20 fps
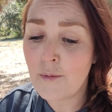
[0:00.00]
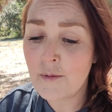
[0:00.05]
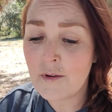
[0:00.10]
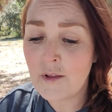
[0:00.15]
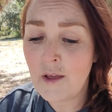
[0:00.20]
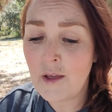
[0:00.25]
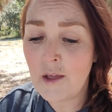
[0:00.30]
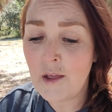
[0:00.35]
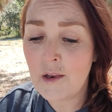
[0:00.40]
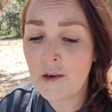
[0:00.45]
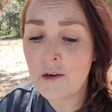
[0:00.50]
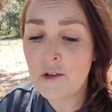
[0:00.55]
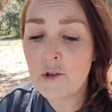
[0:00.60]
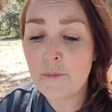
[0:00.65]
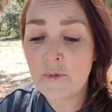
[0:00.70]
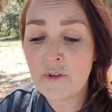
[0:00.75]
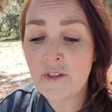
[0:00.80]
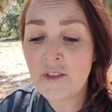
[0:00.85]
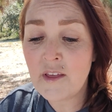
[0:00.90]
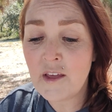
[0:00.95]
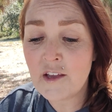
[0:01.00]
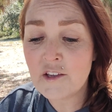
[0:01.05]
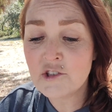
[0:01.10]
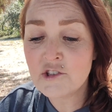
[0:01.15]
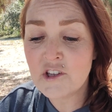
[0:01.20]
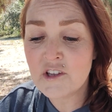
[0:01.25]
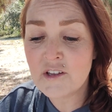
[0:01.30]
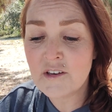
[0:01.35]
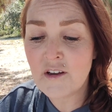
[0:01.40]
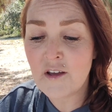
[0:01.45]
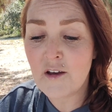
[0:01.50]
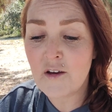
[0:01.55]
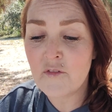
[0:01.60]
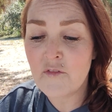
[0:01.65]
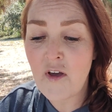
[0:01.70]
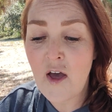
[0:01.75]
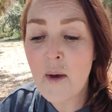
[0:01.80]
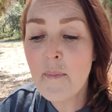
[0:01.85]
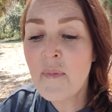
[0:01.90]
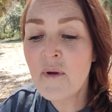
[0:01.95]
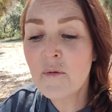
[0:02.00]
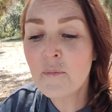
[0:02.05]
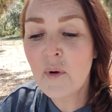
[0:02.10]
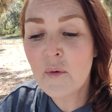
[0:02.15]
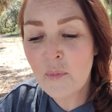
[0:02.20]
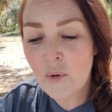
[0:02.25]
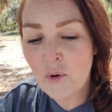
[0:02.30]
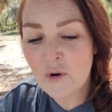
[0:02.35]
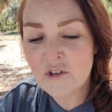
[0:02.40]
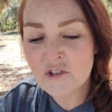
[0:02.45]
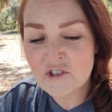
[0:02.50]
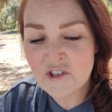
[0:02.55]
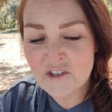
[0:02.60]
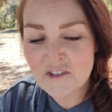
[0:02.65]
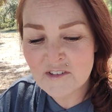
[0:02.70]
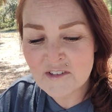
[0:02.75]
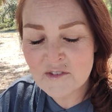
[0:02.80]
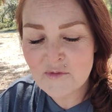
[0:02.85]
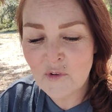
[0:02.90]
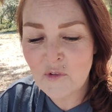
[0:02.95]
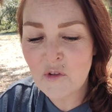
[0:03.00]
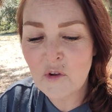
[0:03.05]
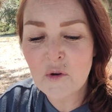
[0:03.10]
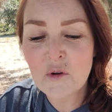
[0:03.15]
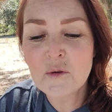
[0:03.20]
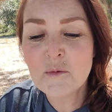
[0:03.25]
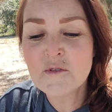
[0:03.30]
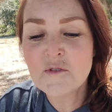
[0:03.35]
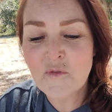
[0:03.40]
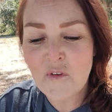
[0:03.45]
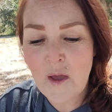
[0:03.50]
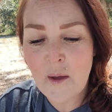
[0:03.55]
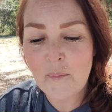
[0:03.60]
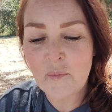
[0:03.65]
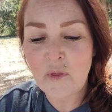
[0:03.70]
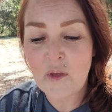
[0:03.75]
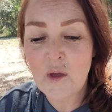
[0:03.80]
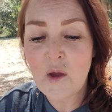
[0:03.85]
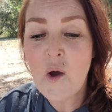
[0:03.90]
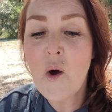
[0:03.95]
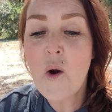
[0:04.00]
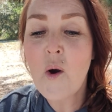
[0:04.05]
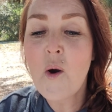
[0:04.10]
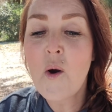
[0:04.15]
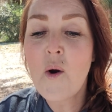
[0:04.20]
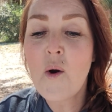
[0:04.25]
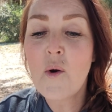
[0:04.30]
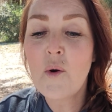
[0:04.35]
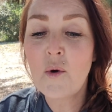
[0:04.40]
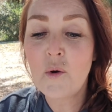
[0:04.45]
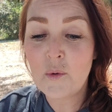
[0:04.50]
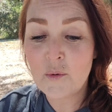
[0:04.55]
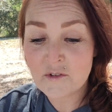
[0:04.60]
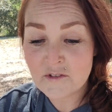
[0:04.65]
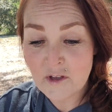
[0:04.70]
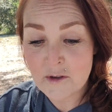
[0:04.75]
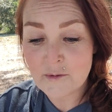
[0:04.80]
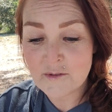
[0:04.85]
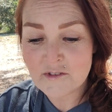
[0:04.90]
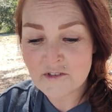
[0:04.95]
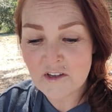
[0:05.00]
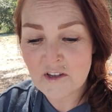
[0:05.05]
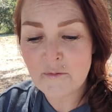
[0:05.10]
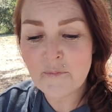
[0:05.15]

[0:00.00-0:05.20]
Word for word: and humiliation of epic proportions for the groom's family who was hosting.